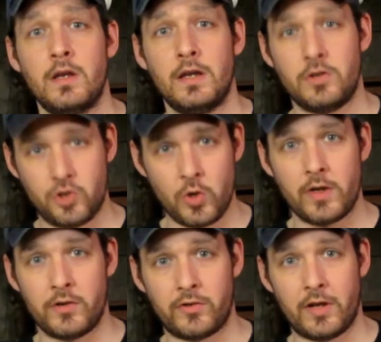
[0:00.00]
enjoy
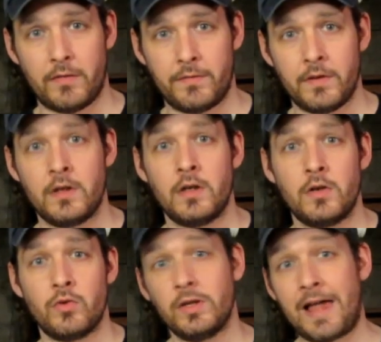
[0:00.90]
yourself.
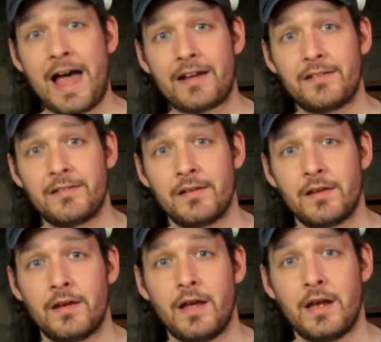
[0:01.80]
Relax
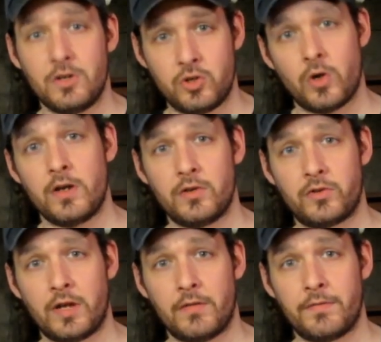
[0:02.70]
and enjoy
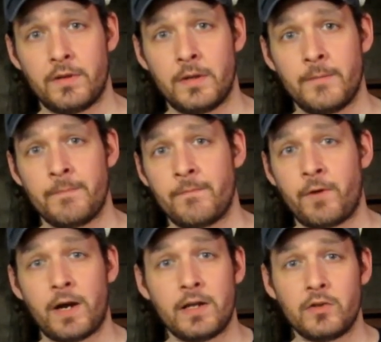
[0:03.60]
yourself.
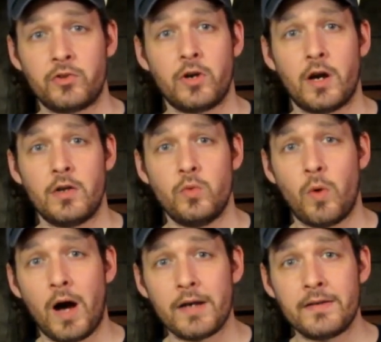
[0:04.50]
Finding the cigar you
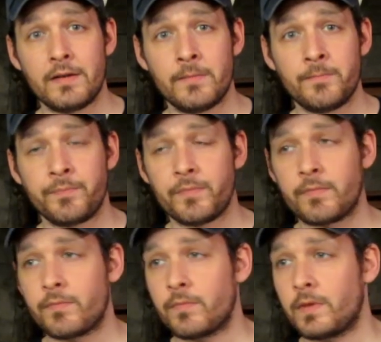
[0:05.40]
want
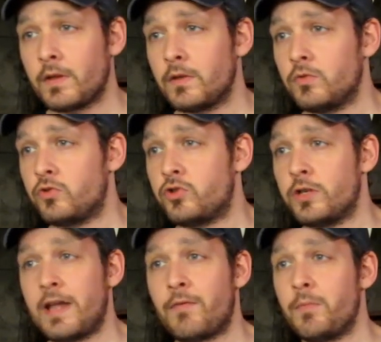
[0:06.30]

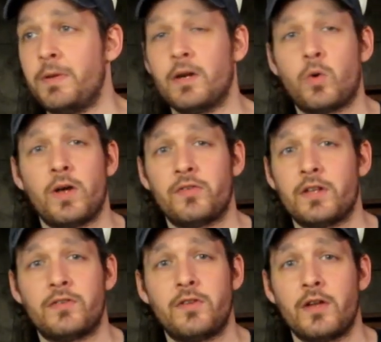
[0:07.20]
should never be a quest
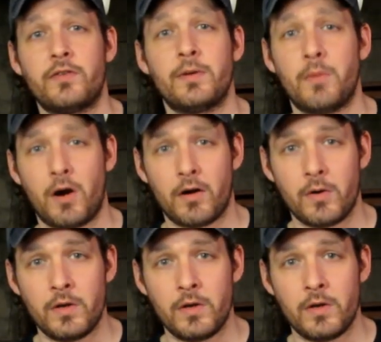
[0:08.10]
that's done tomorrow.